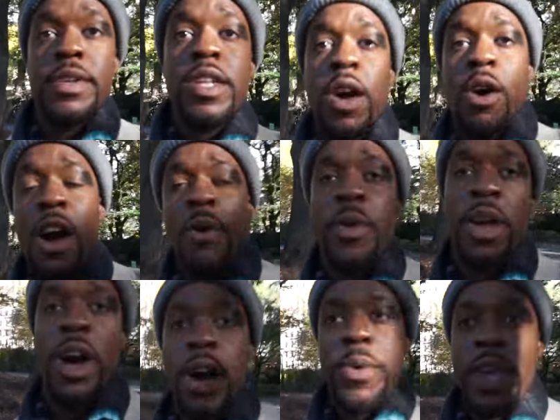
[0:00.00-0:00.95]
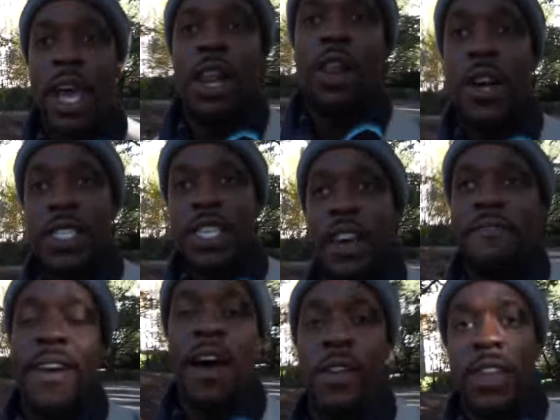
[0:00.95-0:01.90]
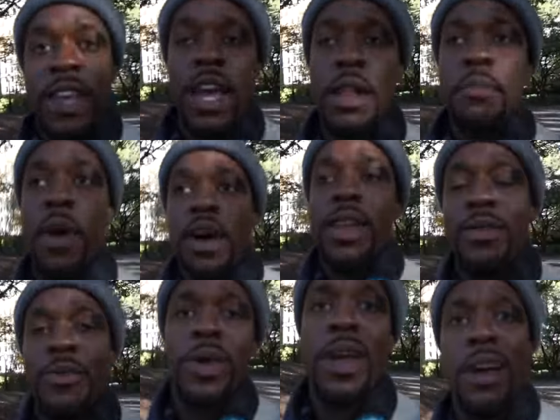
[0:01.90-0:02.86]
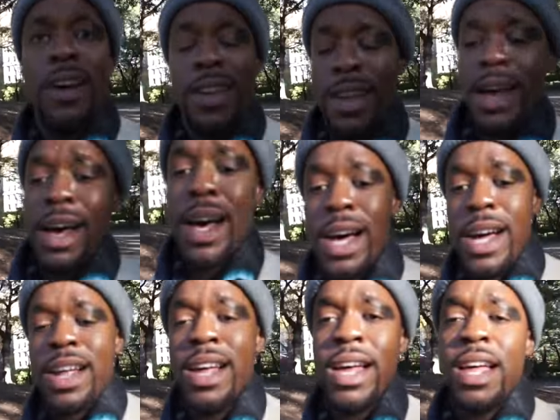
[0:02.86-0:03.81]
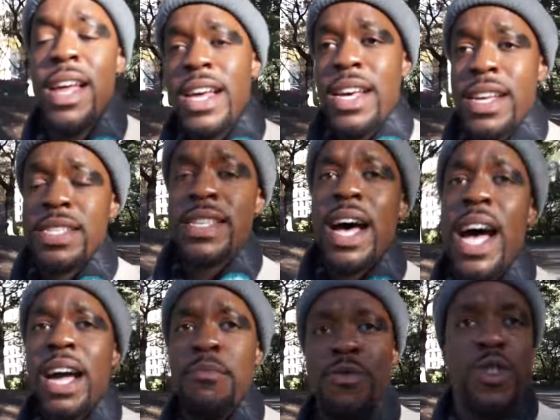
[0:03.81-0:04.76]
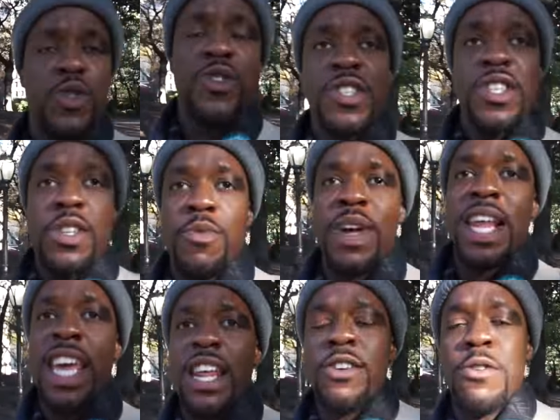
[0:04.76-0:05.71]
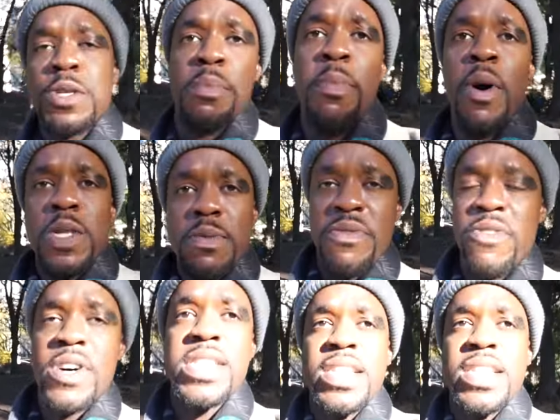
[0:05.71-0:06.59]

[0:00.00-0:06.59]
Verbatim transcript: you know how we are we get lost to get found again but we are under a time restriction we got to get on those boats before